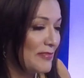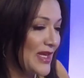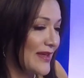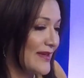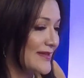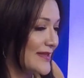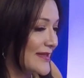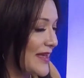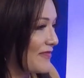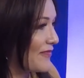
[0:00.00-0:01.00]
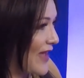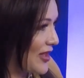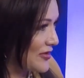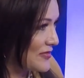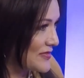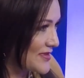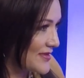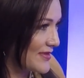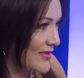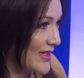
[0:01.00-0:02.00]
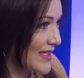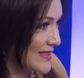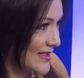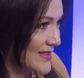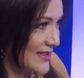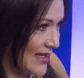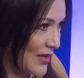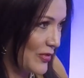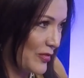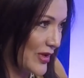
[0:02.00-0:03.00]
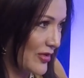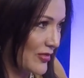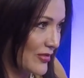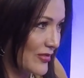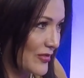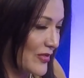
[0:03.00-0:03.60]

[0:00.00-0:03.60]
because the same values that exist today with Pinnacle